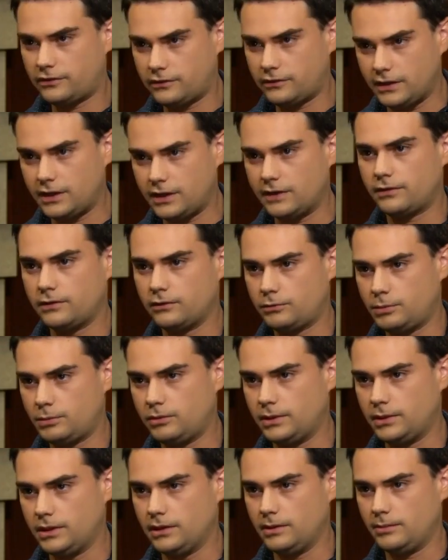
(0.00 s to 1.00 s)
this is the difference
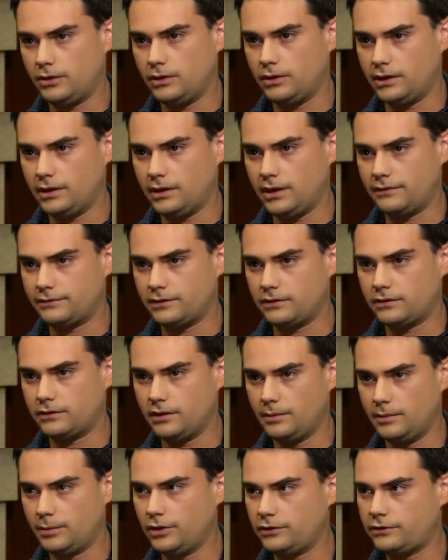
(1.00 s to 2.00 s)
between a liberal and a leftist.
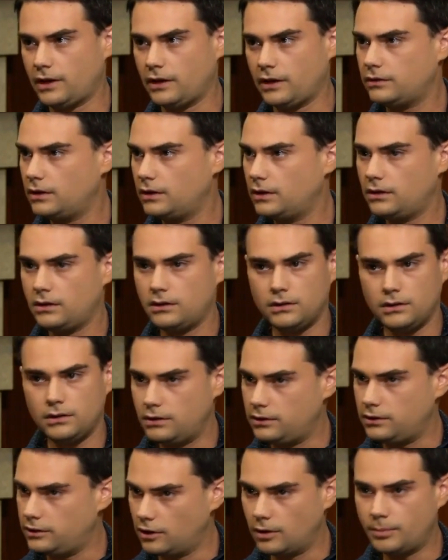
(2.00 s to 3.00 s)
A liberal says,
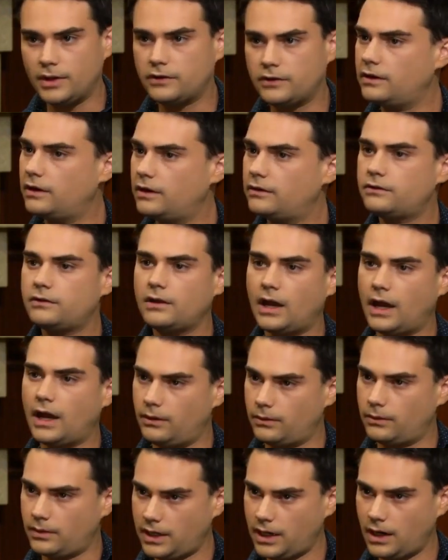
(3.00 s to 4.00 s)
your business,
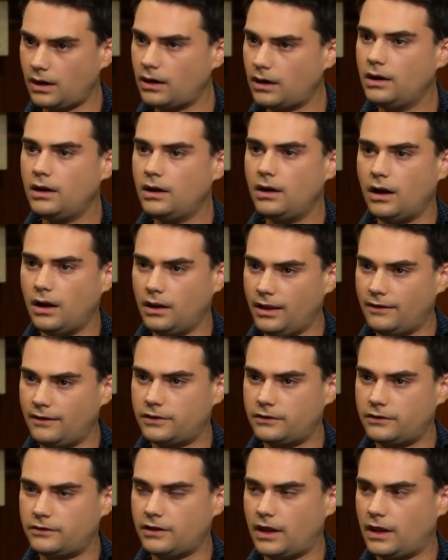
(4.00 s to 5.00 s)
I don't care. A
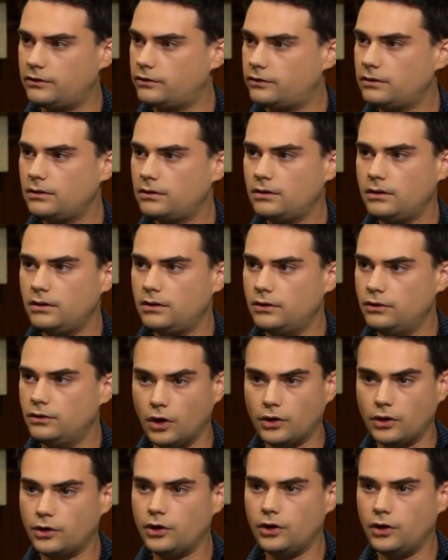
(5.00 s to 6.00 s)
leftist says,
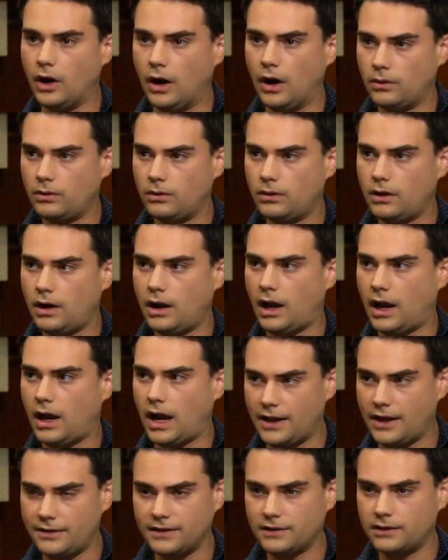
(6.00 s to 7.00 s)
no.
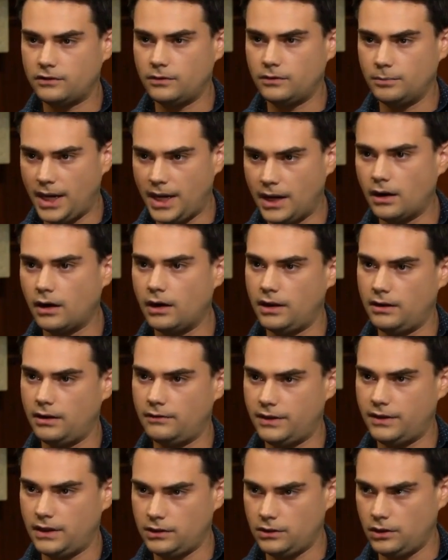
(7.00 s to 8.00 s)
I think it's
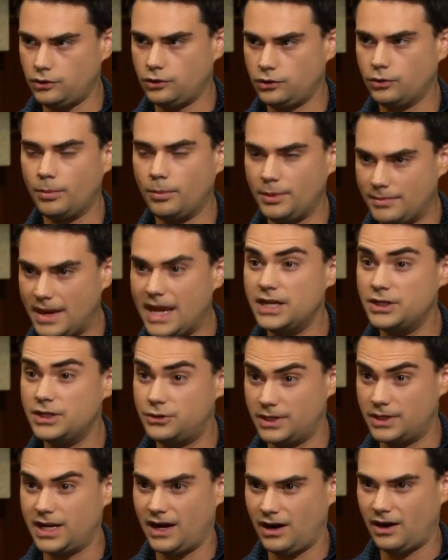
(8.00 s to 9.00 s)
imperative that you will be made
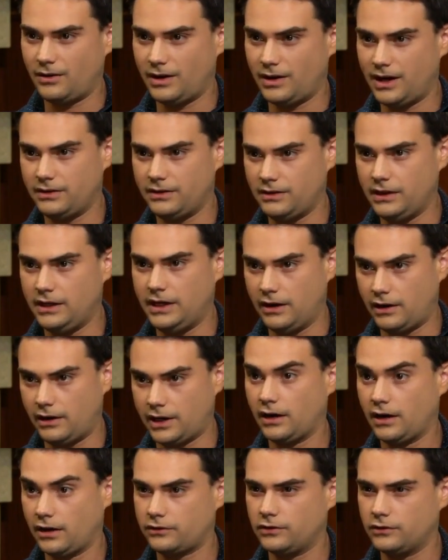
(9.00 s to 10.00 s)
to care, right? In
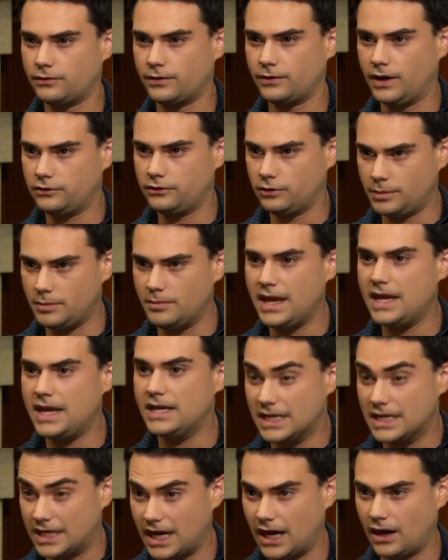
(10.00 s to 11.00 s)
Eric Erickson's phrase, you'll be
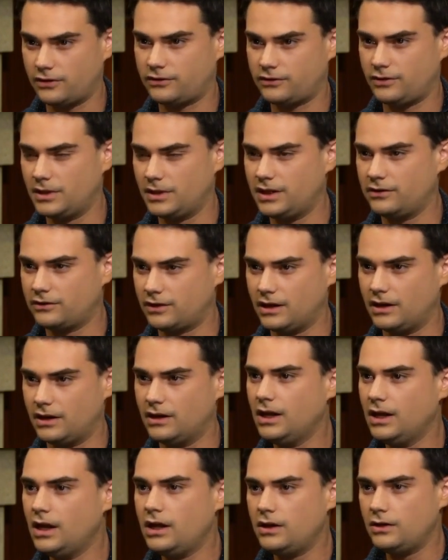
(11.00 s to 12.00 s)
made to care.
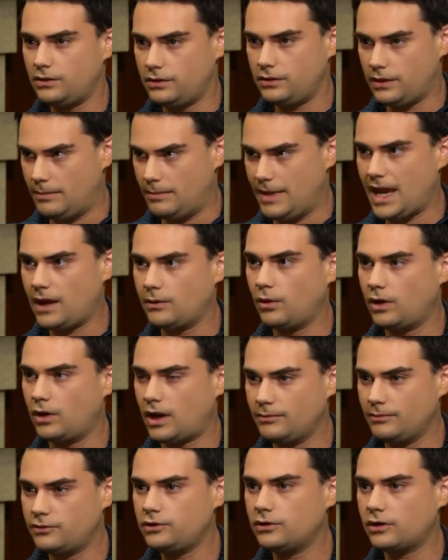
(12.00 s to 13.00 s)
A man will
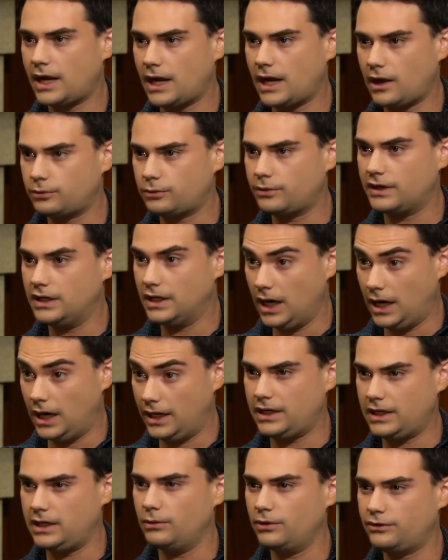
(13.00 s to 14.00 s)
come to your house with a
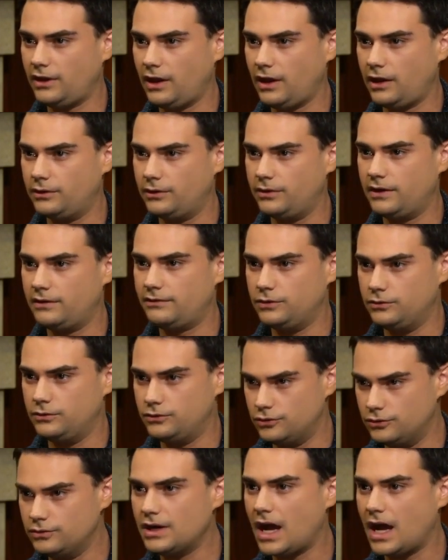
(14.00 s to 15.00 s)
gun and he will tell you that if you
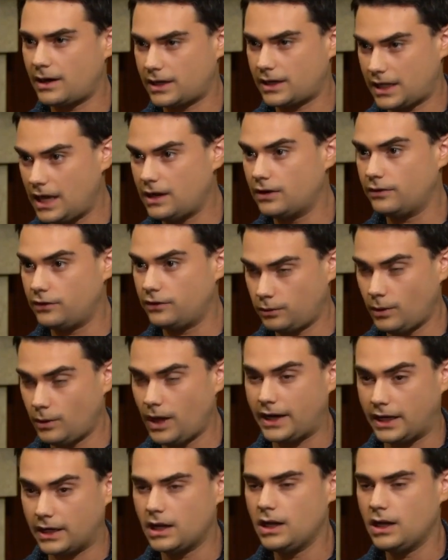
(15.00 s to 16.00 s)
do not cater this
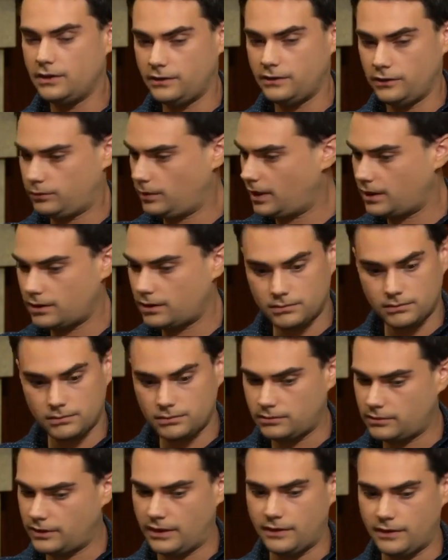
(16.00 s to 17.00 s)
wedding,
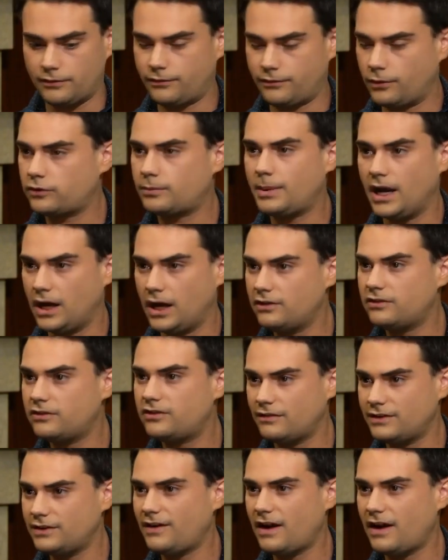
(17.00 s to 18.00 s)
they were forced to pay a
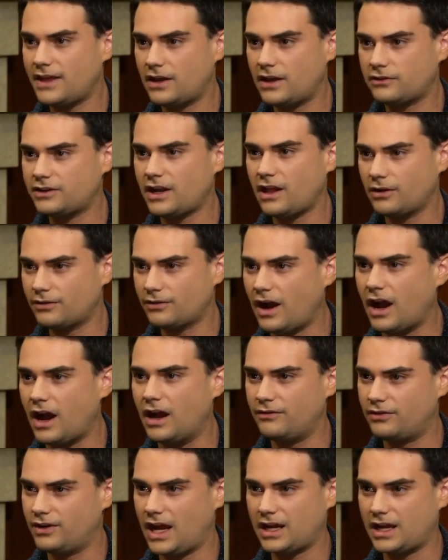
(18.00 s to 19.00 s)
$175,000
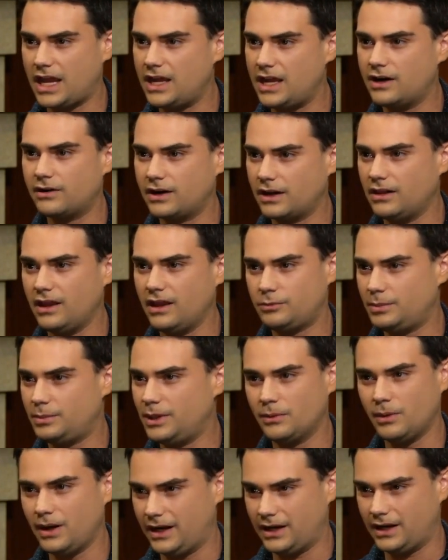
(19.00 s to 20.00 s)
fine for not catering a
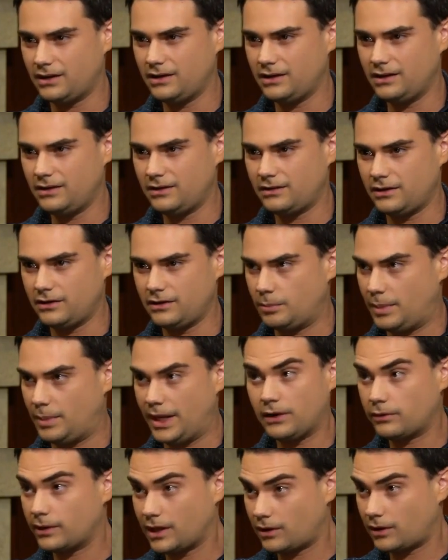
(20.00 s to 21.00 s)
lesbian wedding. Right? There's a
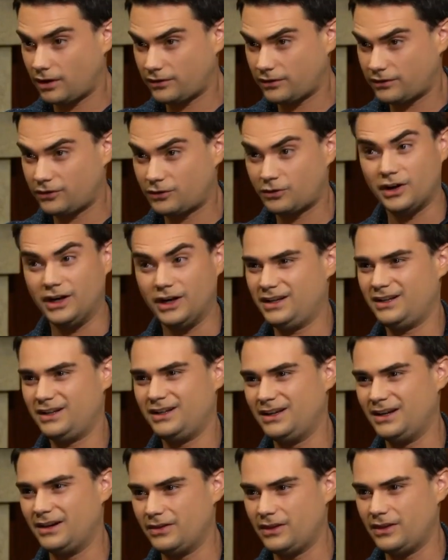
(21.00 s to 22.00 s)
bakery across the street.
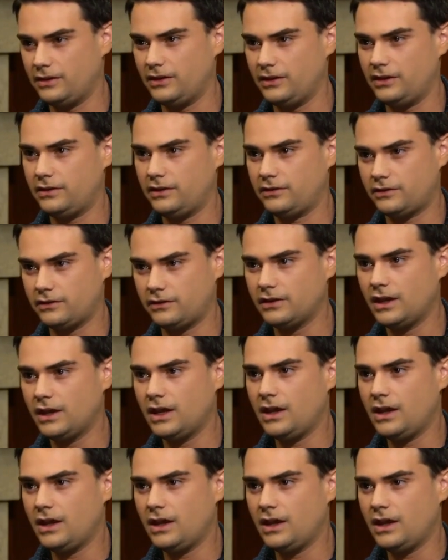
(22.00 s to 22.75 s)
This